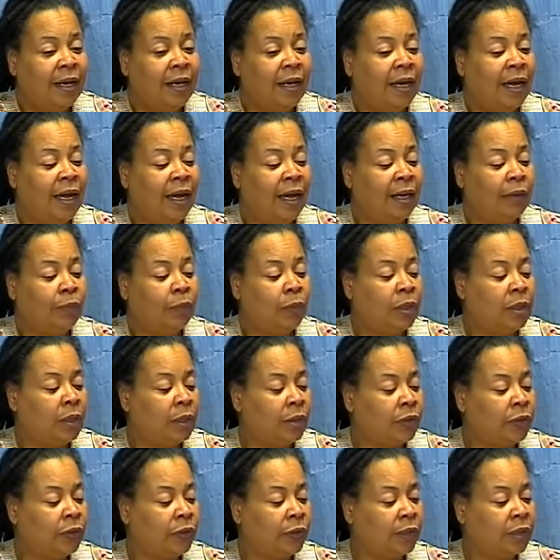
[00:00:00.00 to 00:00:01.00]
and we
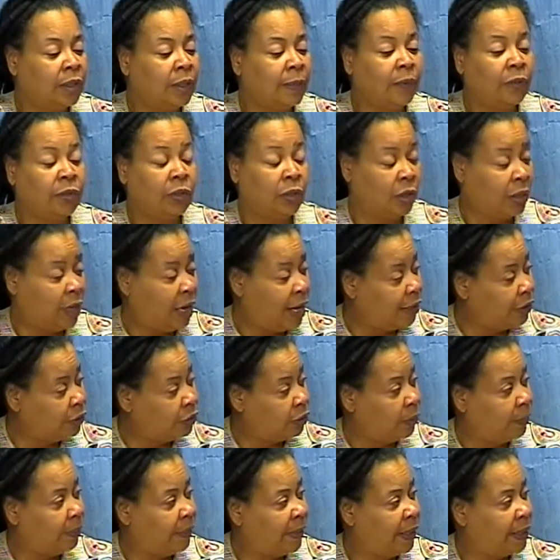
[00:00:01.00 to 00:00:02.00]
took some of the
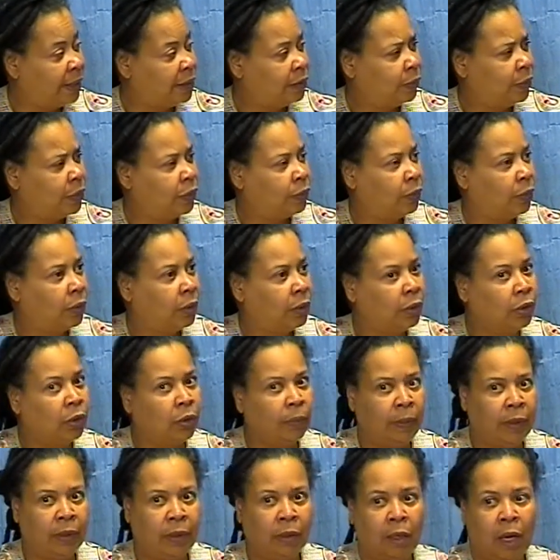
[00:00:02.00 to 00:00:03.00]
larger beds, which were a little
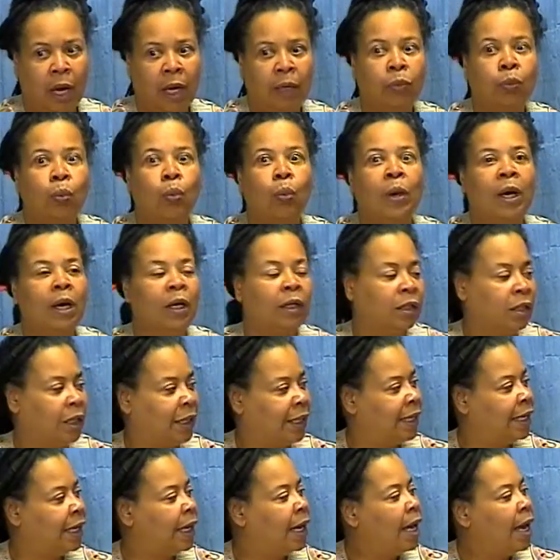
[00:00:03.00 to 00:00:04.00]
bit
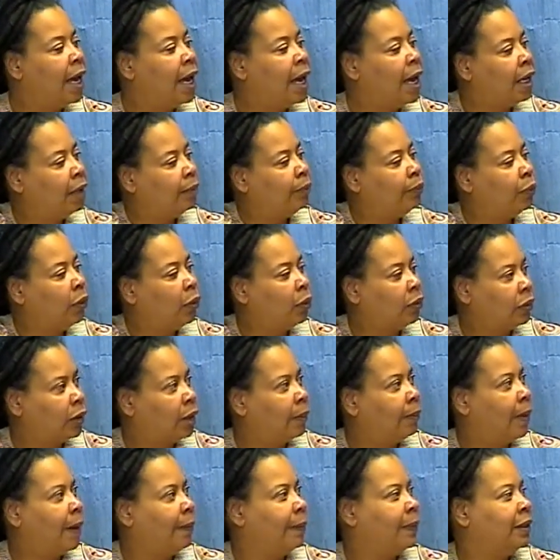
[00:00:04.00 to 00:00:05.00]
unwieldy, and broke
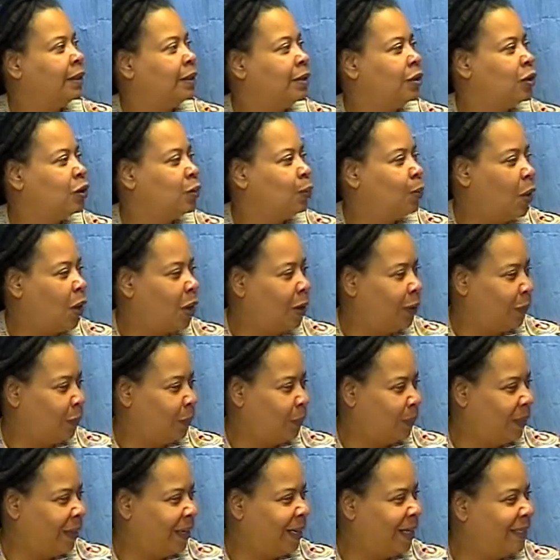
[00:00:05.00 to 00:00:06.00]
them up into smaller mm
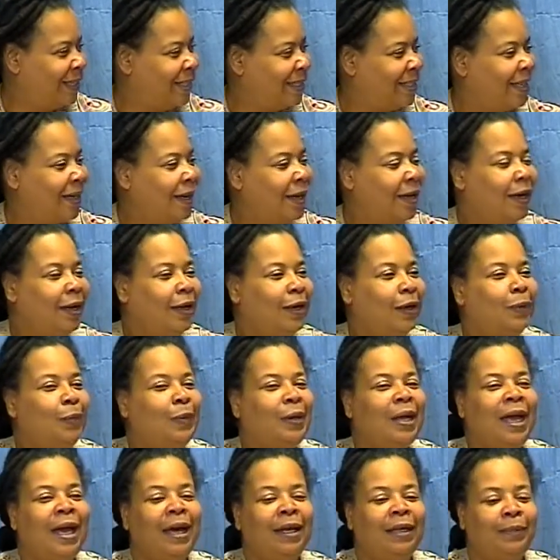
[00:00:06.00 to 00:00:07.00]
-hmm. beds. Mm -hmm. And we
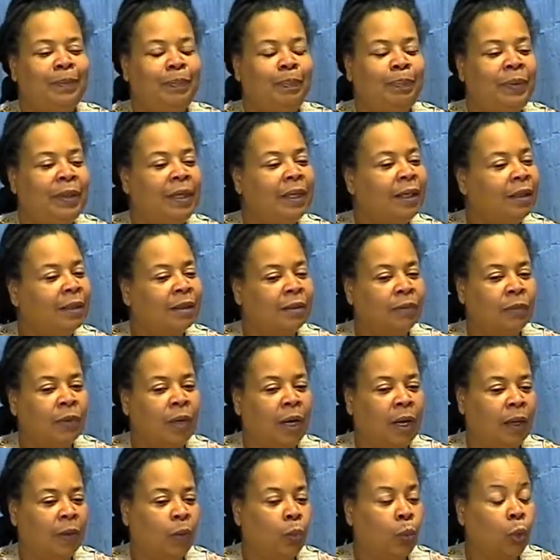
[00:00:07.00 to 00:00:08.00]
had a big
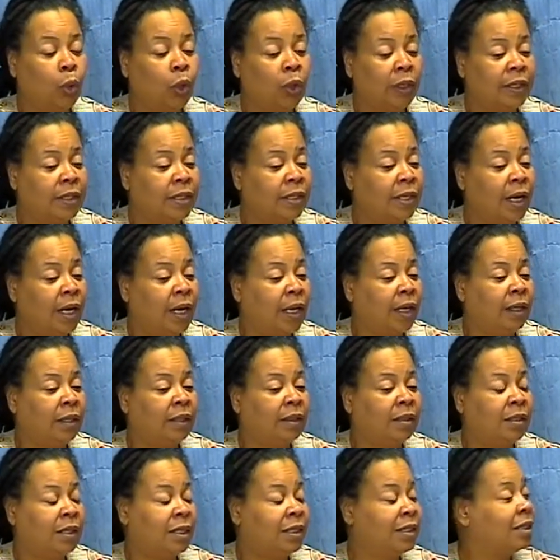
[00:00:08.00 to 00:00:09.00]
uh, work day
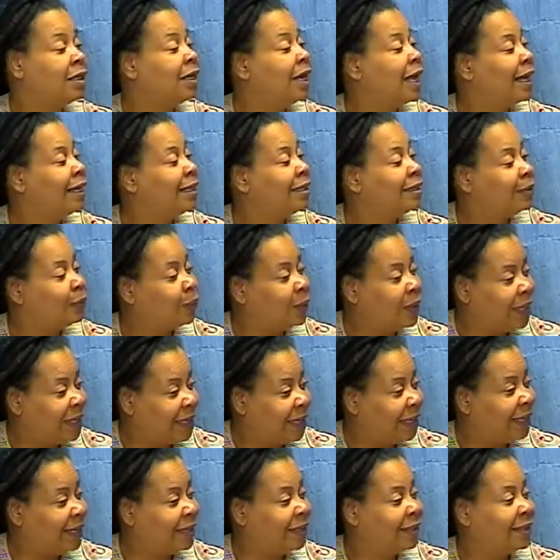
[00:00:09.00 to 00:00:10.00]
just last
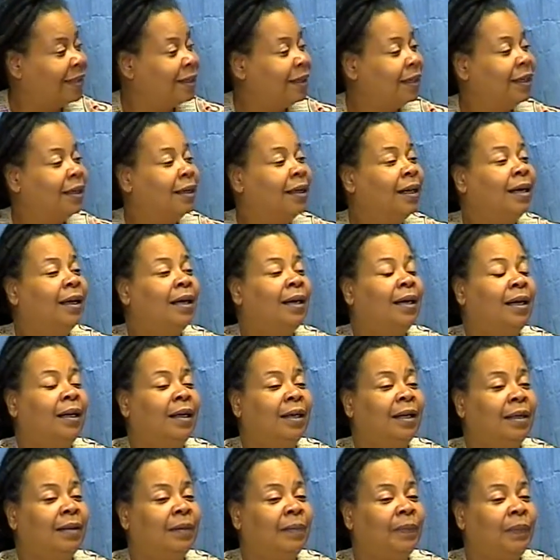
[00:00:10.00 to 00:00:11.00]
weekend.
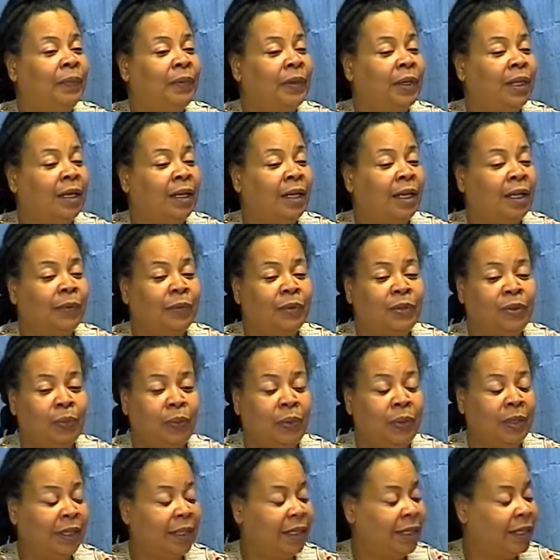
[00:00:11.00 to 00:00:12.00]
Um, it was
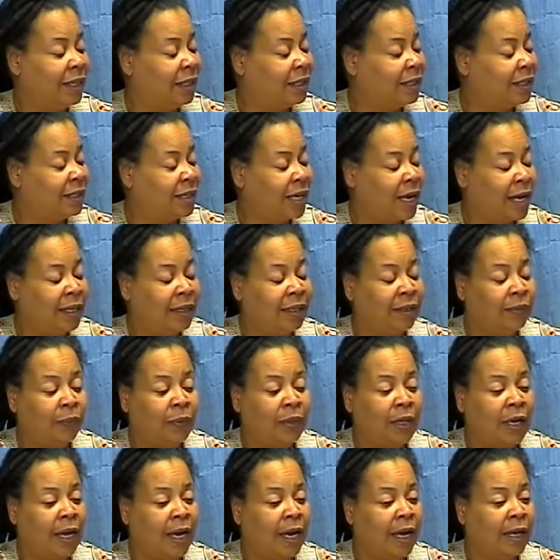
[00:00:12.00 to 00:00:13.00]
really exciting.
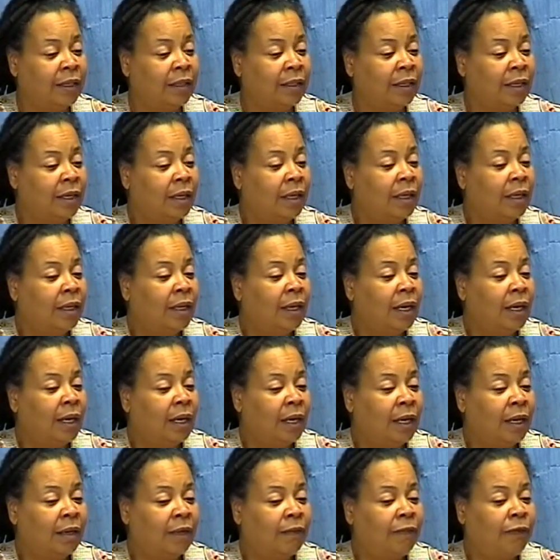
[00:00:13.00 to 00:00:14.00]
We had
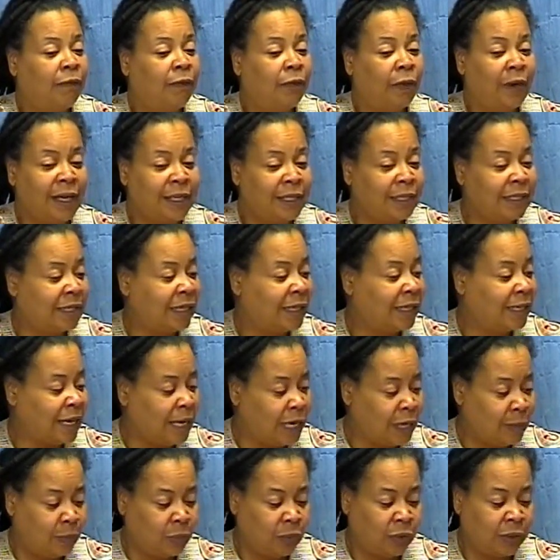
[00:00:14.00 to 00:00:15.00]
uh, friends and
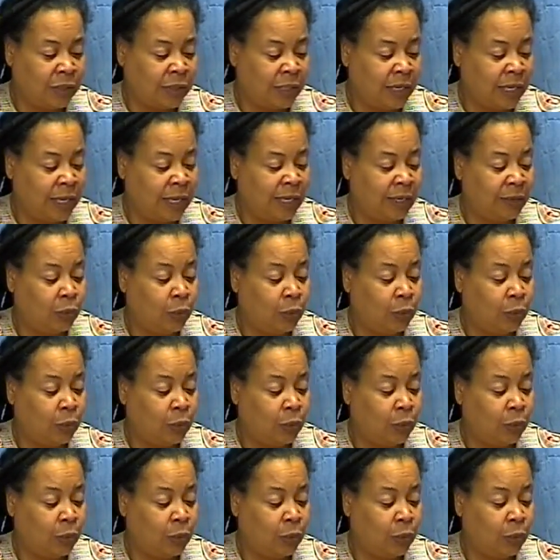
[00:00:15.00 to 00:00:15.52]
neighbors in